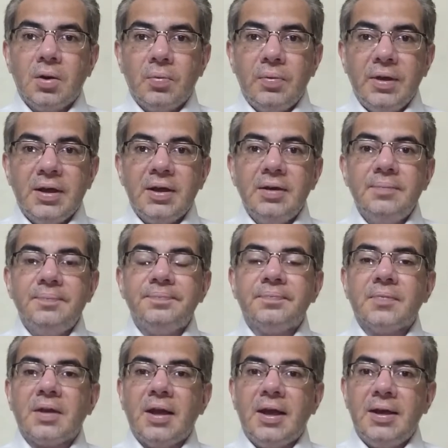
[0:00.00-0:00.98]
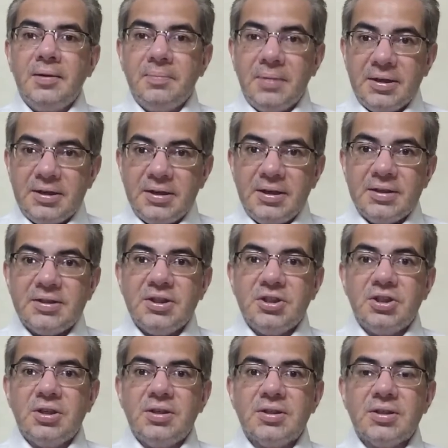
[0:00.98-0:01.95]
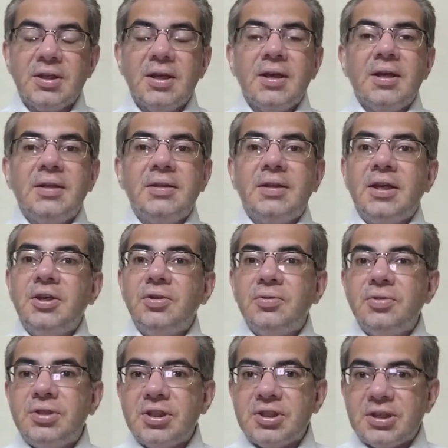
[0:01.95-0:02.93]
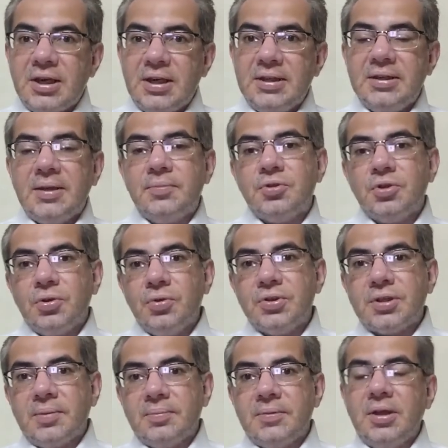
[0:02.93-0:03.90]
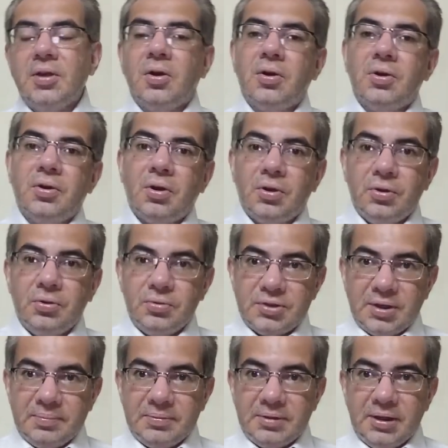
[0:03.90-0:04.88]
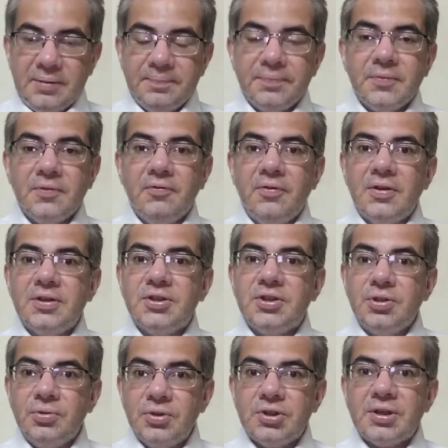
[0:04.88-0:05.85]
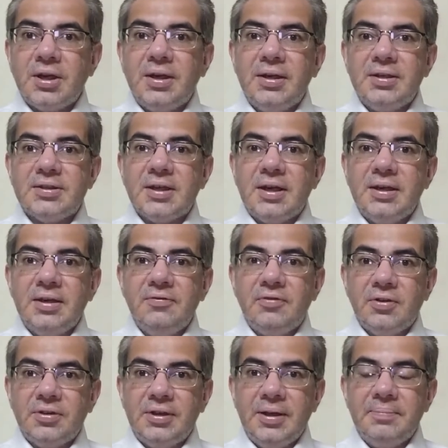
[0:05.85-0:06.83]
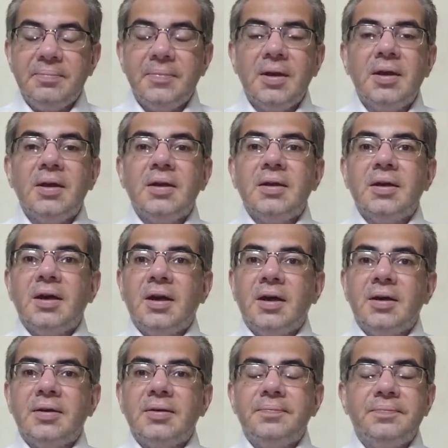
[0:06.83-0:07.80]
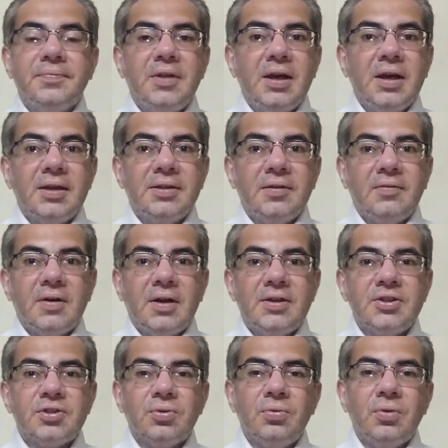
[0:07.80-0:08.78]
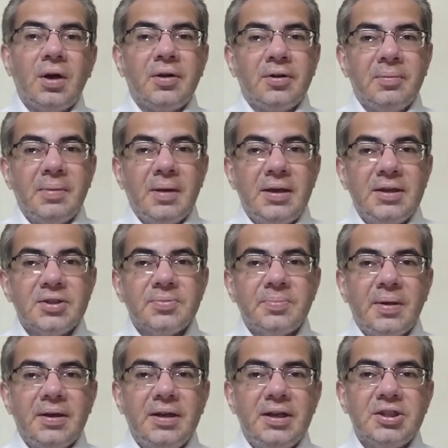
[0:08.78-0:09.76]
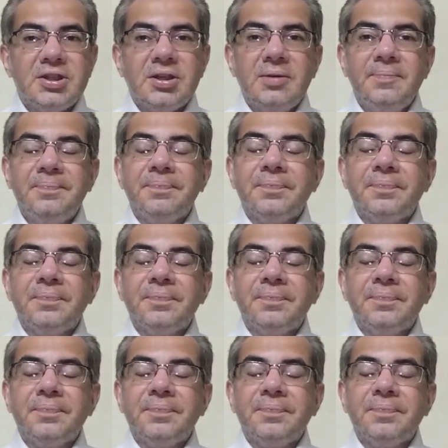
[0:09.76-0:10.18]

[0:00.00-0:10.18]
quicker and better decisions than you just telling them to do something or not do something. Once you start deciding for them, they are the ones who are rebellious by nature,